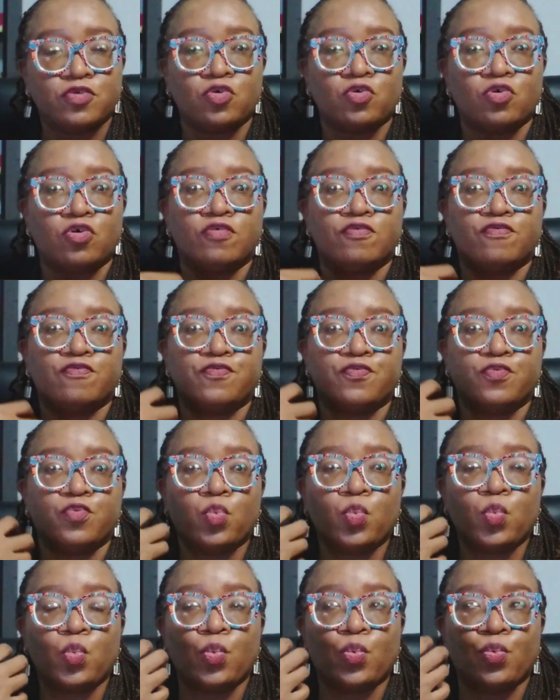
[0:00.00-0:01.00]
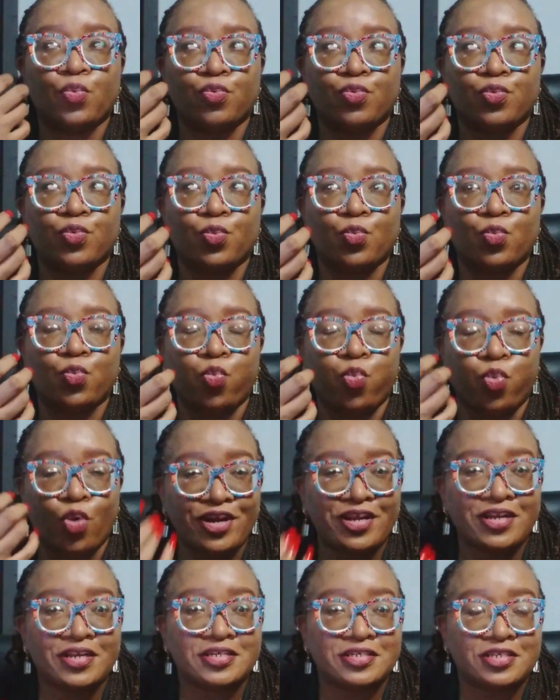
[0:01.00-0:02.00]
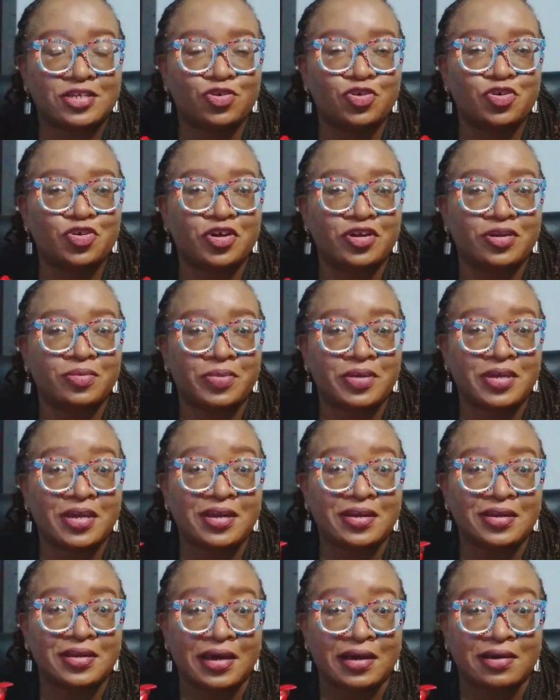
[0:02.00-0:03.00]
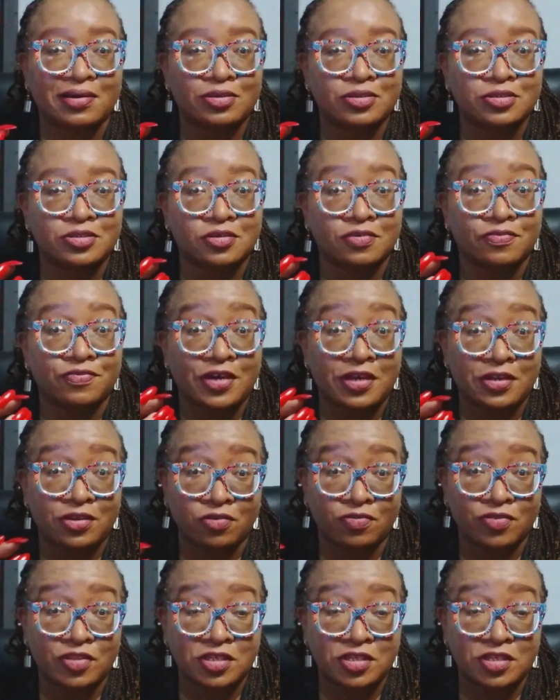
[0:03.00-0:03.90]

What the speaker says: of what it is that you're going to be getting out of any of